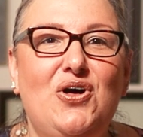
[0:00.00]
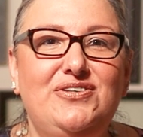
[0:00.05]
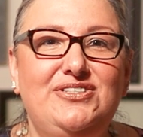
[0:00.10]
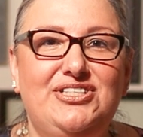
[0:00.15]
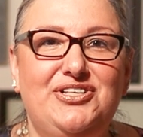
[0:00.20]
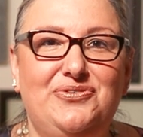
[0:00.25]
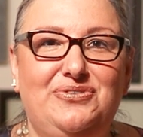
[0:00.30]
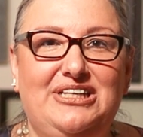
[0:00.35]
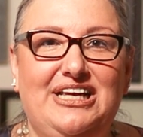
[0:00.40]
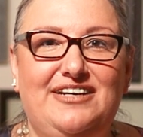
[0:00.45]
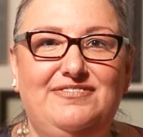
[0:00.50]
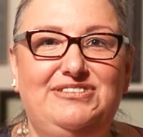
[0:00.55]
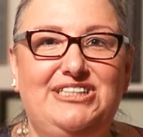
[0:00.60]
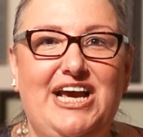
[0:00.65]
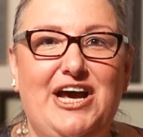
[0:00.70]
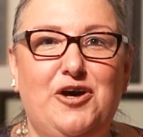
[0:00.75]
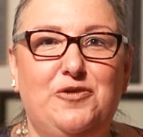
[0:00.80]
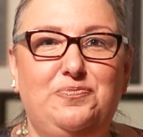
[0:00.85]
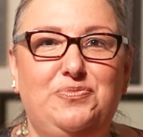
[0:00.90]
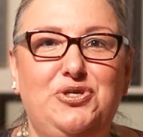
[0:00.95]
also love to
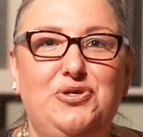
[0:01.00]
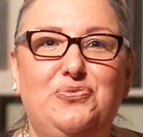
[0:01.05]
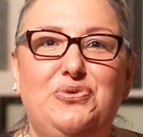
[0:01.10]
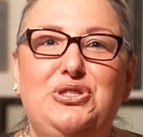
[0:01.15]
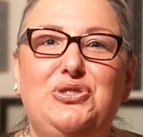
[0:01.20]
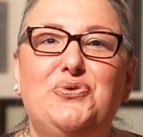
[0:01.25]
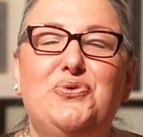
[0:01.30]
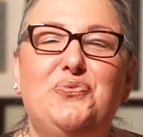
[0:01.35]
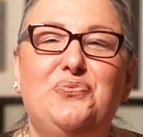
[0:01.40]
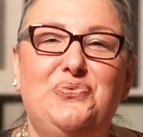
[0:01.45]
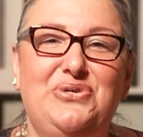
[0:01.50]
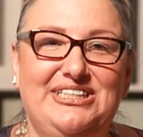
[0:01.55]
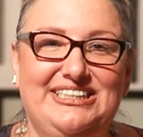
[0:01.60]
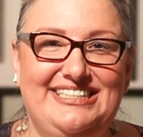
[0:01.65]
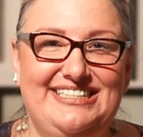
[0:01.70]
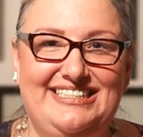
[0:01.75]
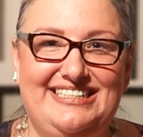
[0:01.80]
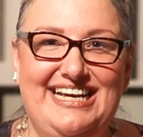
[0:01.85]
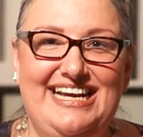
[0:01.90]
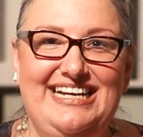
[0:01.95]
help you with your real
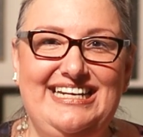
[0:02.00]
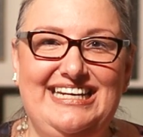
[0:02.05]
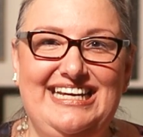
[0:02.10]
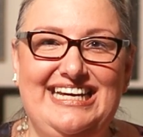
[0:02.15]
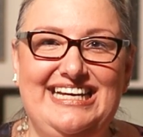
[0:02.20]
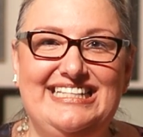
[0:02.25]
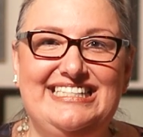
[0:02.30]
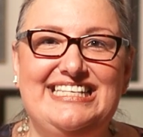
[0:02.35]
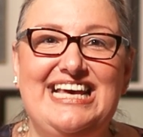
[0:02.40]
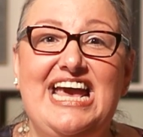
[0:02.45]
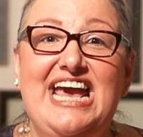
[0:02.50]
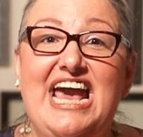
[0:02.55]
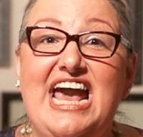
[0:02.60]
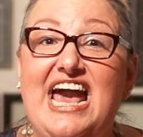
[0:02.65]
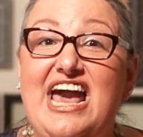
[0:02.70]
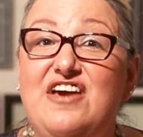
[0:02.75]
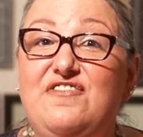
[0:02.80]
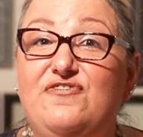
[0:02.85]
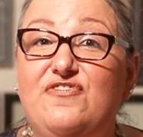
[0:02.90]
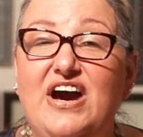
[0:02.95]
estate needs
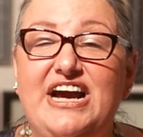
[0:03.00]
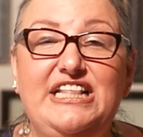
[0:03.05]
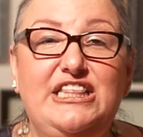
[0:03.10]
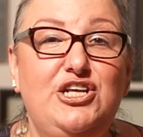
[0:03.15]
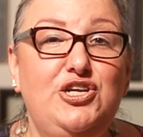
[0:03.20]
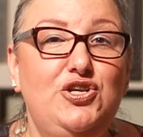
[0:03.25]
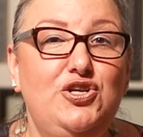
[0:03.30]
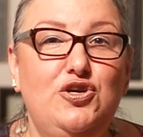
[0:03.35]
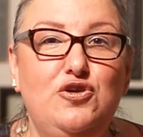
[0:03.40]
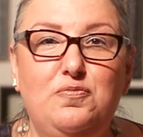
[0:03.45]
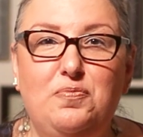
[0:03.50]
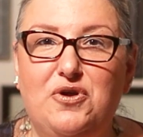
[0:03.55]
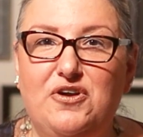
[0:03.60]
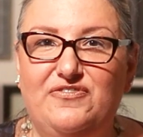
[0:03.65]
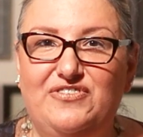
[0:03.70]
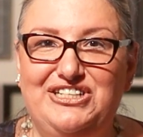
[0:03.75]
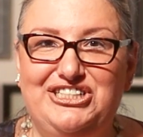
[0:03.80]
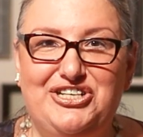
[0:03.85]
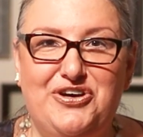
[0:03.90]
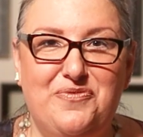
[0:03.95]
and find the new
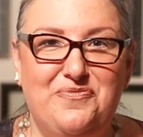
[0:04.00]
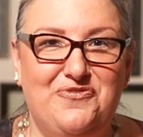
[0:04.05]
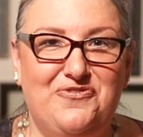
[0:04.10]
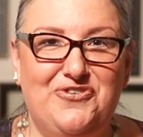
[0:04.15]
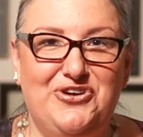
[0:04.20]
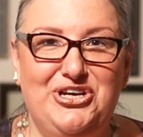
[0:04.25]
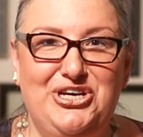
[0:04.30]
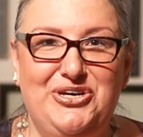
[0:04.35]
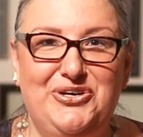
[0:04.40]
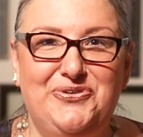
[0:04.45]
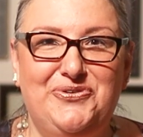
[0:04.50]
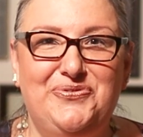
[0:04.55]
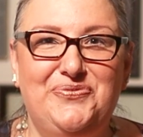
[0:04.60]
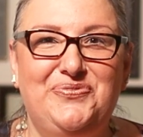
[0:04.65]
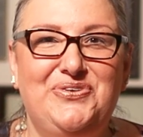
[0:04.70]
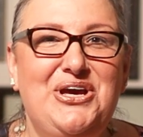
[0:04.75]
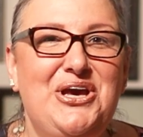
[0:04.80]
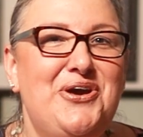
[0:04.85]
perfect home for you.